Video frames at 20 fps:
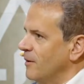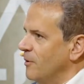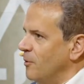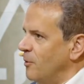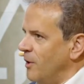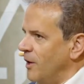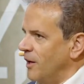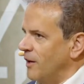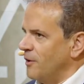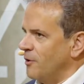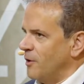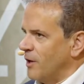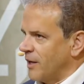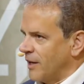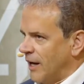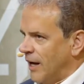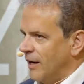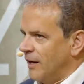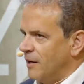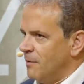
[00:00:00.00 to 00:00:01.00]
you are
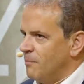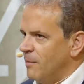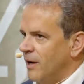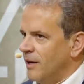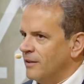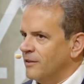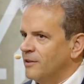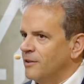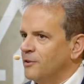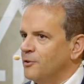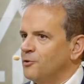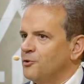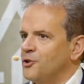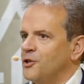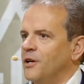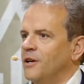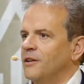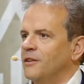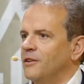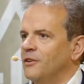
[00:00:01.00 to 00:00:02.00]
kindly invited to
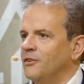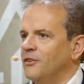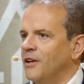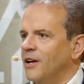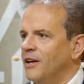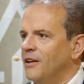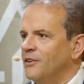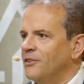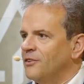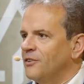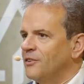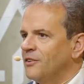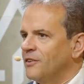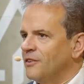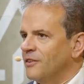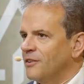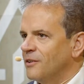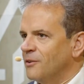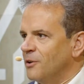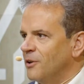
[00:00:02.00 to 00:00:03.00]
share these
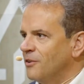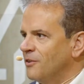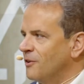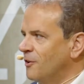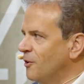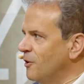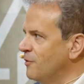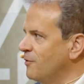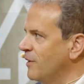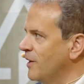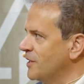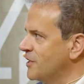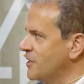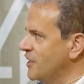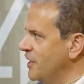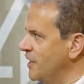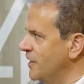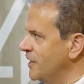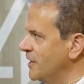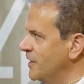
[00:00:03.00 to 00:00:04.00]
days with all of us
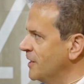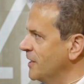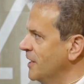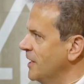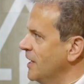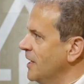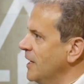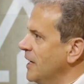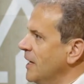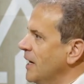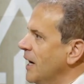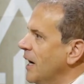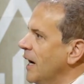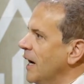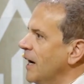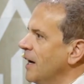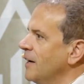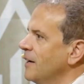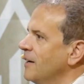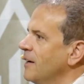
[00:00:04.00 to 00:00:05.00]
here,
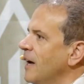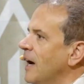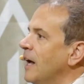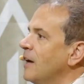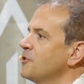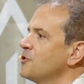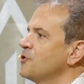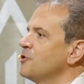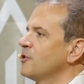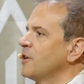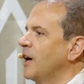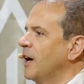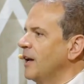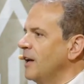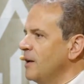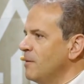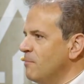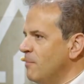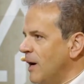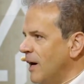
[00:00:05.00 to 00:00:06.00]
and also
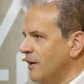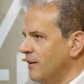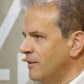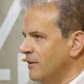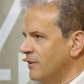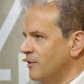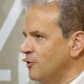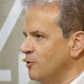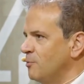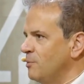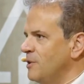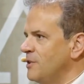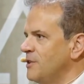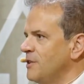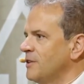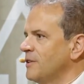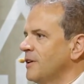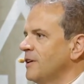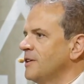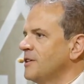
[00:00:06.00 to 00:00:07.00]
kindly invited to
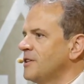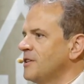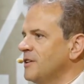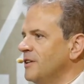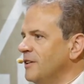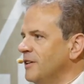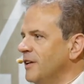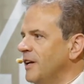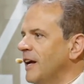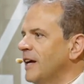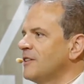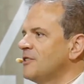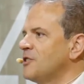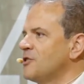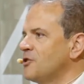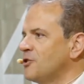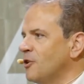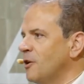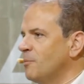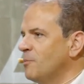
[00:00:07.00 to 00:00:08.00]
visit us in the next
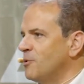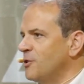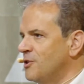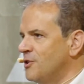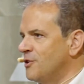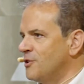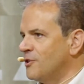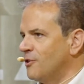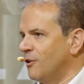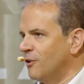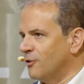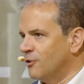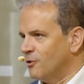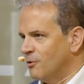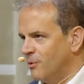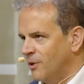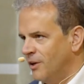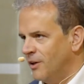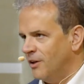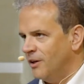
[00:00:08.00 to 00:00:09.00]
stop, which is going
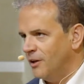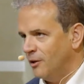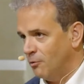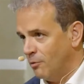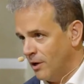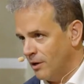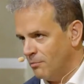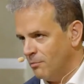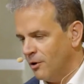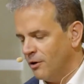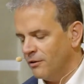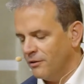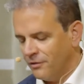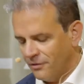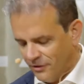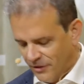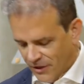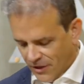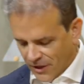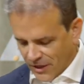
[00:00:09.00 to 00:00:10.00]
to be in 1
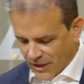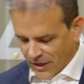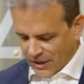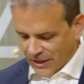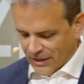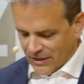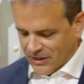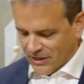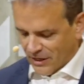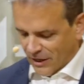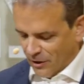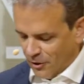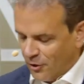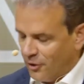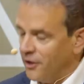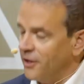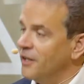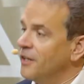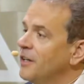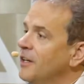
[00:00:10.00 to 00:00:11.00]
month in
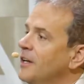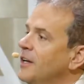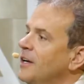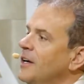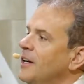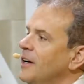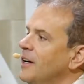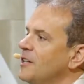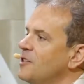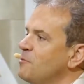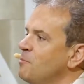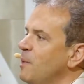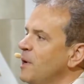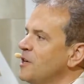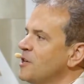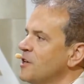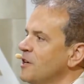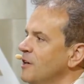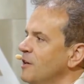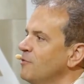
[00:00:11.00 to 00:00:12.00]
Salone, a
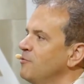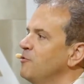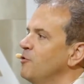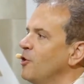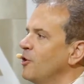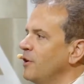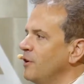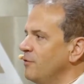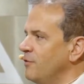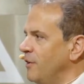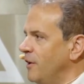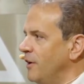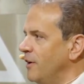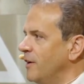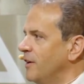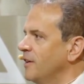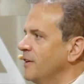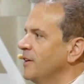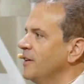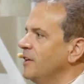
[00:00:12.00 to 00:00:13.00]
special
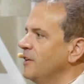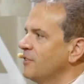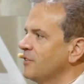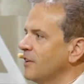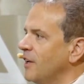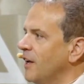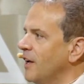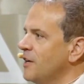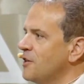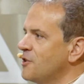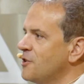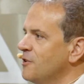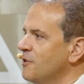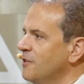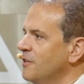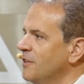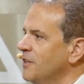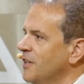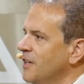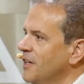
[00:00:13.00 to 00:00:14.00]
40th
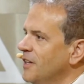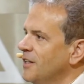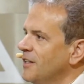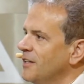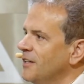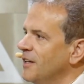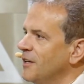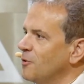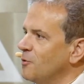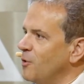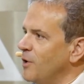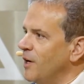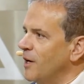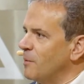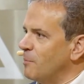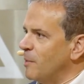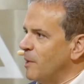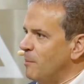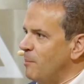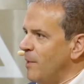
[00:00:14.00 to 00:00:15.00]
installation that we
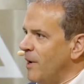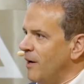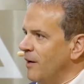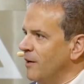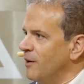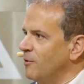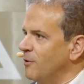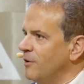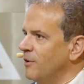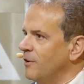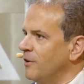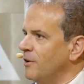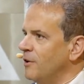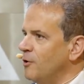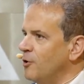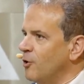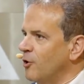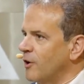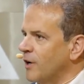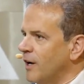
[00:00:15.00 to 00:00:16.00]
are preparing with the New
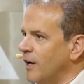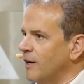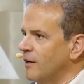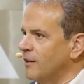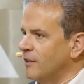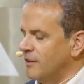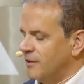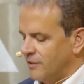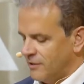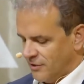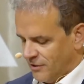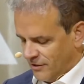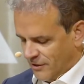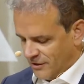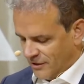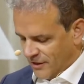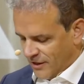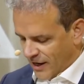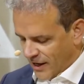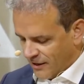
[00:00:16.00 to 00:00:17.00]
York architects
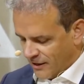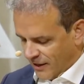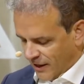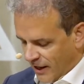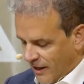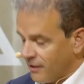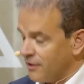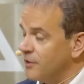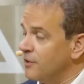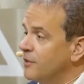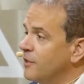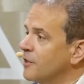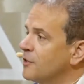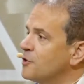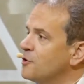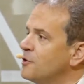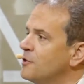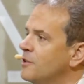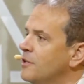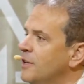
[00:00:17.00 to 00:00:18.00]
SNARK
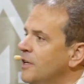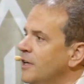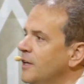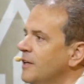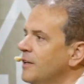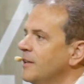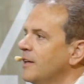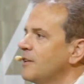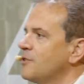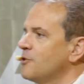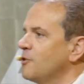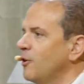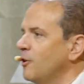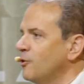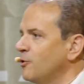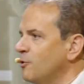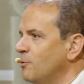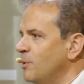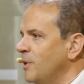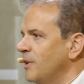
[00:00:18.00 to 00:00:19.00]
architecture. That's
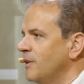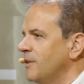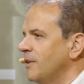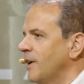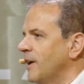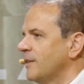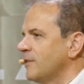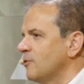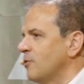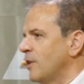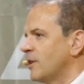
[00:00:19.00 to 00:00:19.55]
going to be in Teatro